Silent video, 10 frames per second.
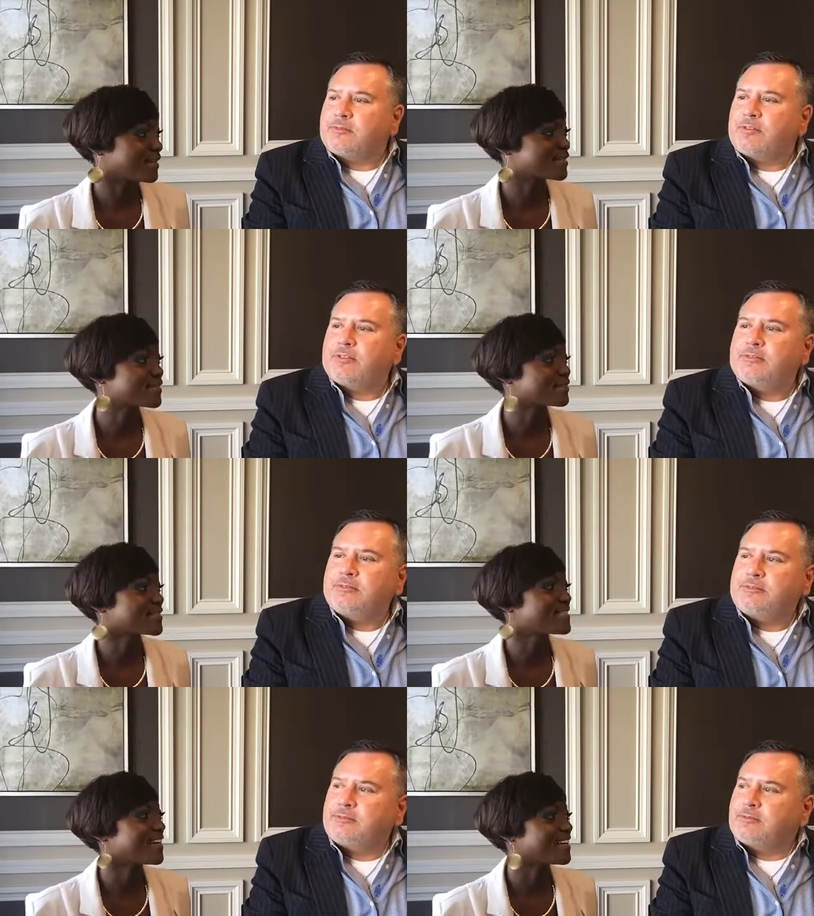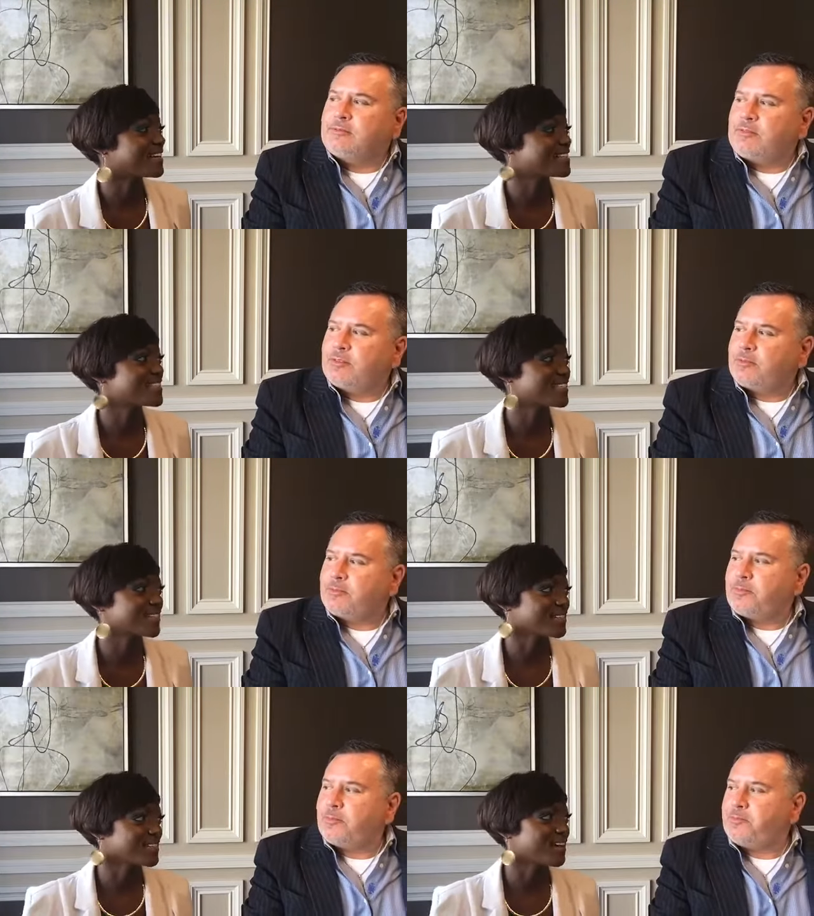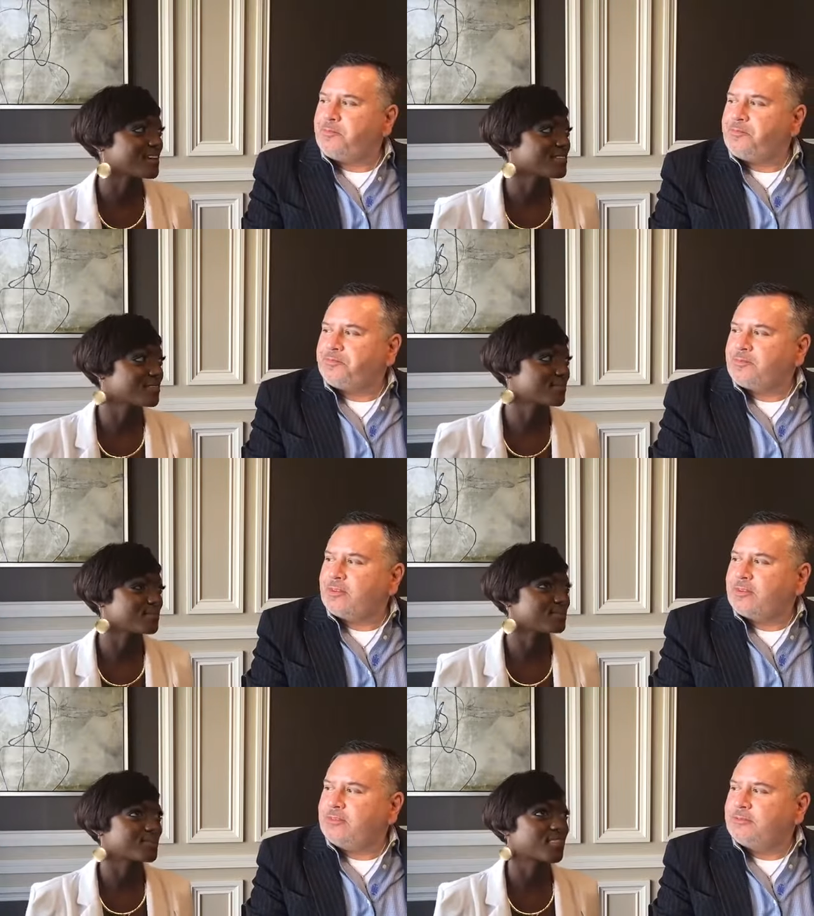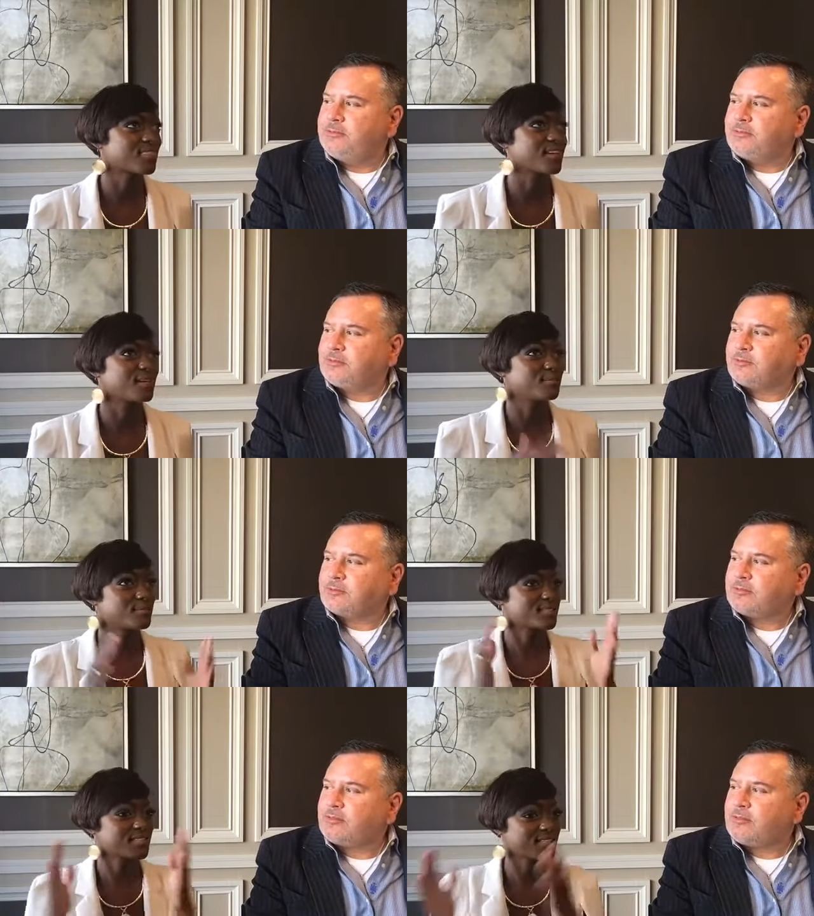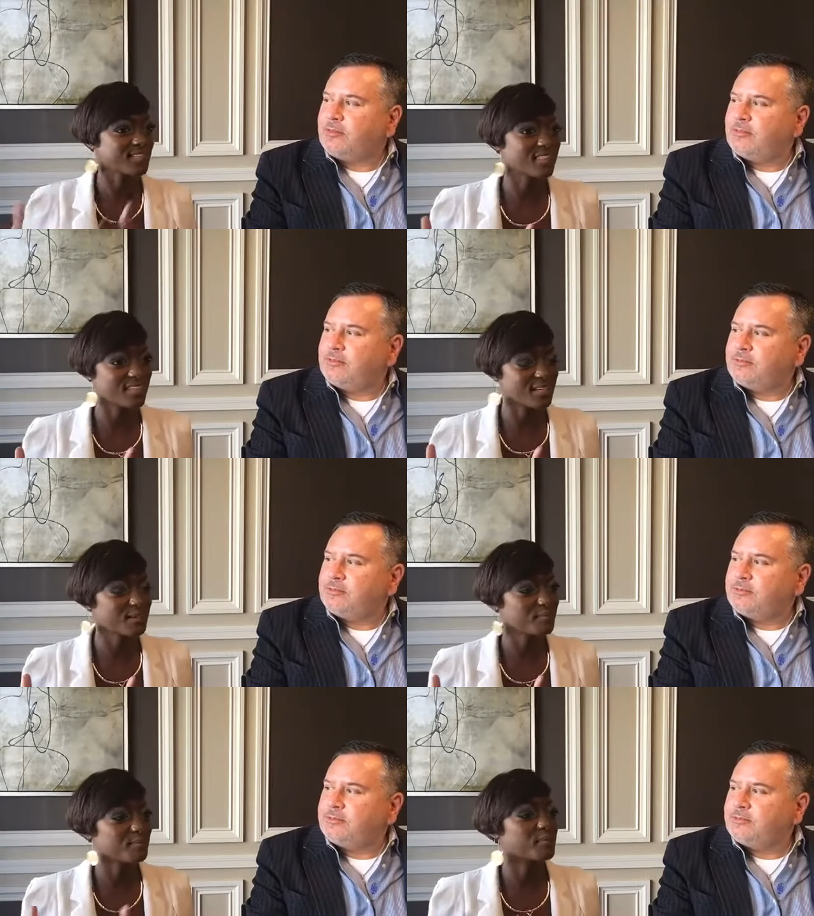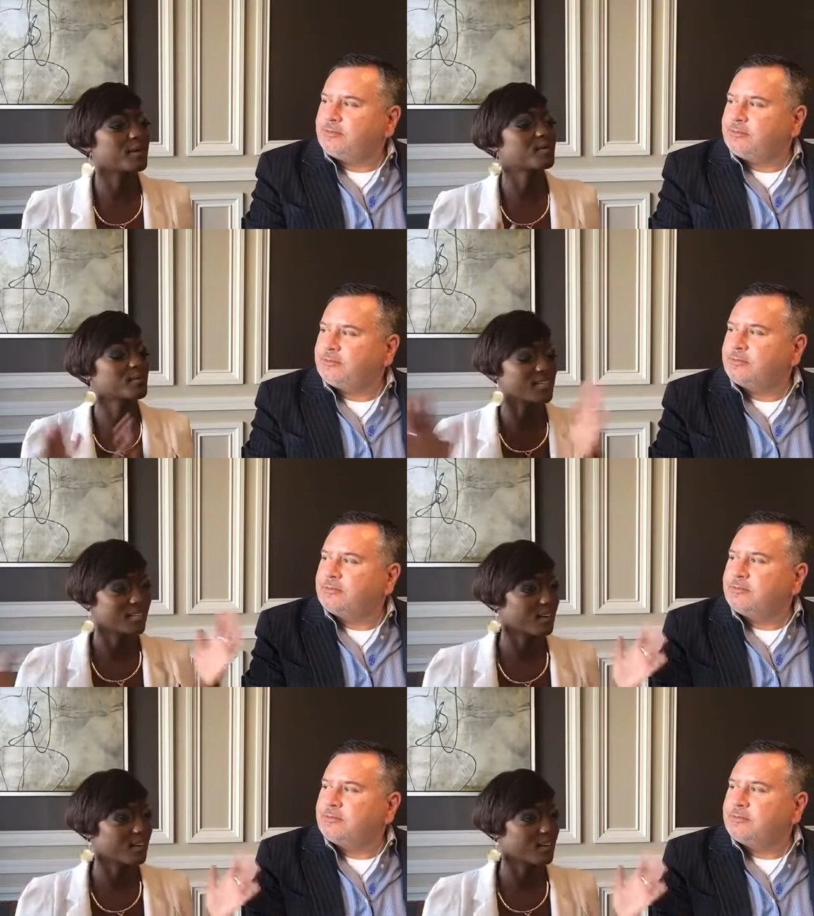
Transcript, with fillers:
Speaker 1: So it's not necessarily costume themed to the theme, but we get